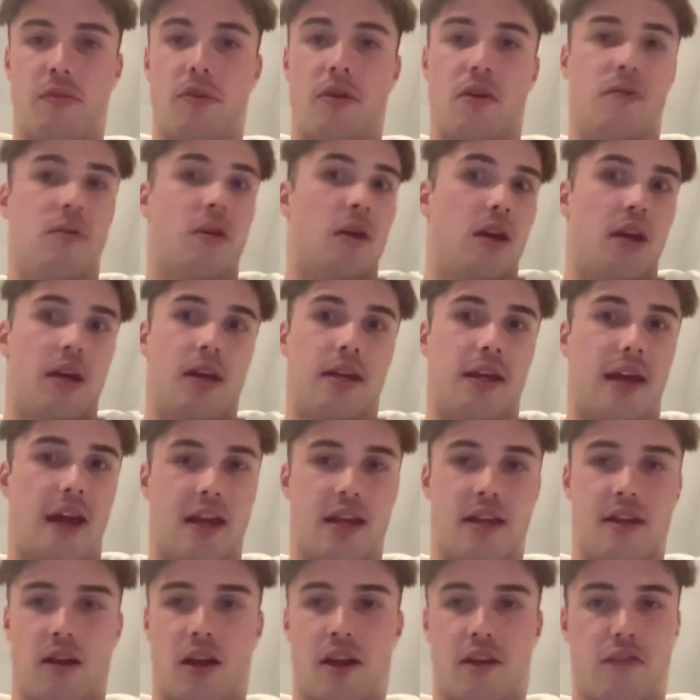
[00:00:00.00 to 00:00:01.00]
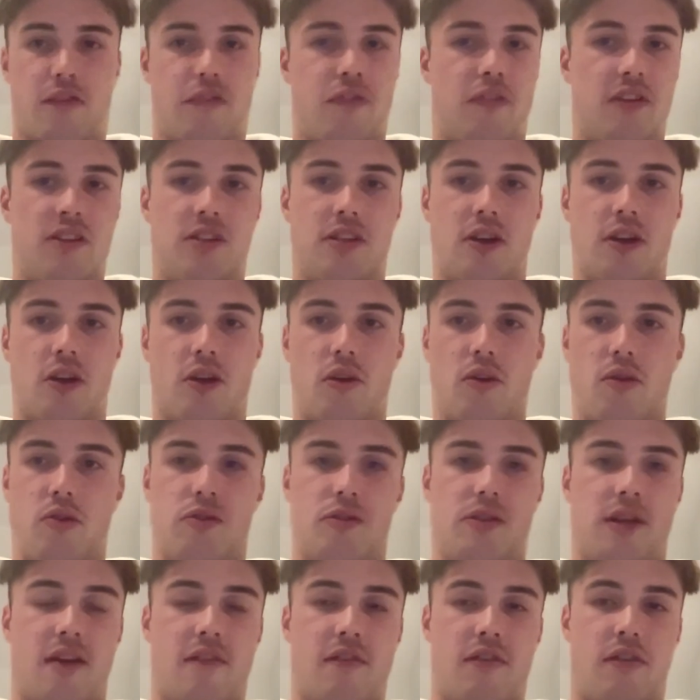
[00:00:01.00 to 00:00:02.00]
But yeah, like
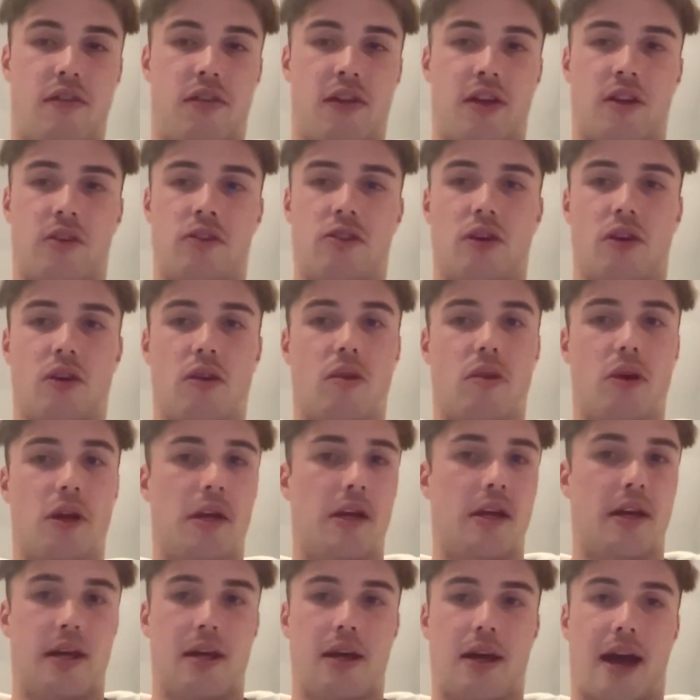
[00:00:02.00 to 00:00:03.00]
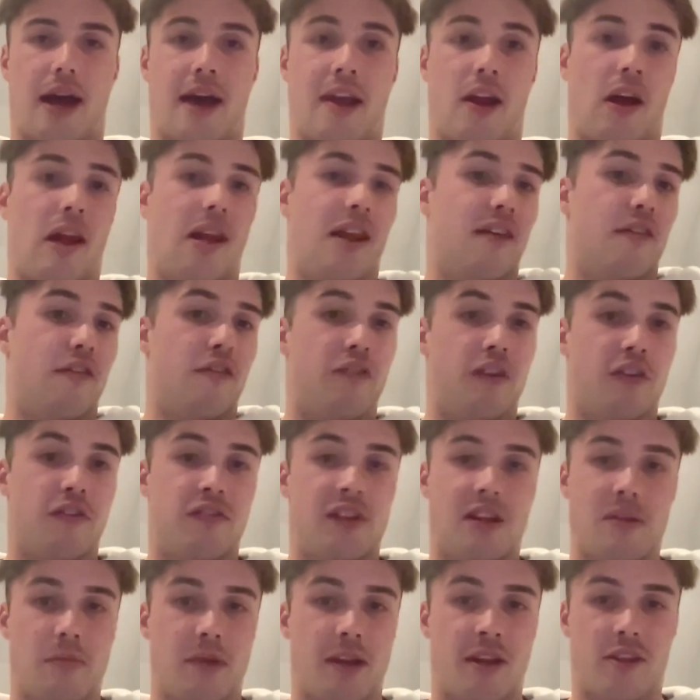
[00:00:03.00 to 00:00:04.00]
physios, everything. So, and I live
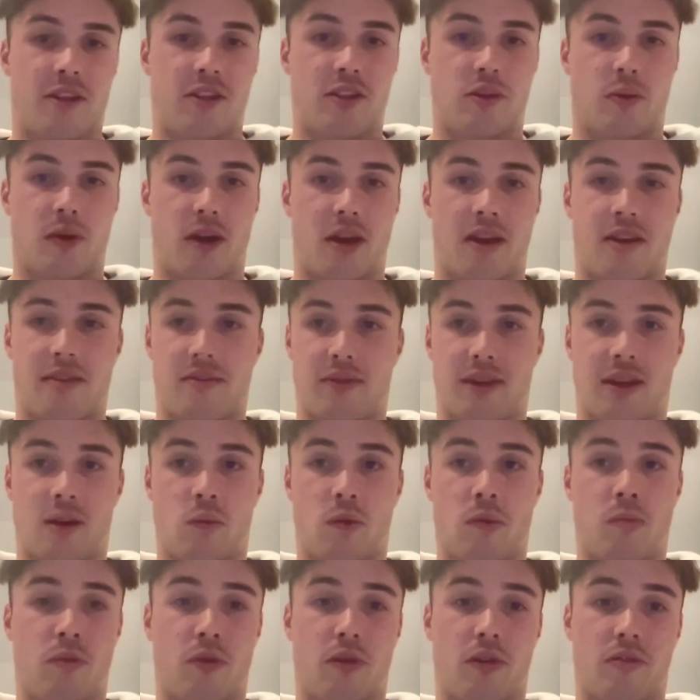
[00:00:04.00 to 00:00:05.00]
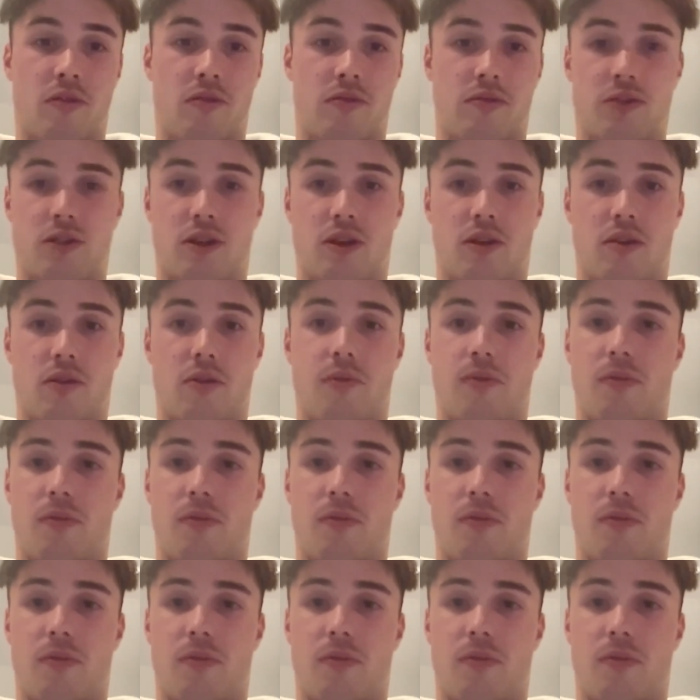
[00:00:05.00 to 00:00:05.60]
15 minutes away in Wimbledon, so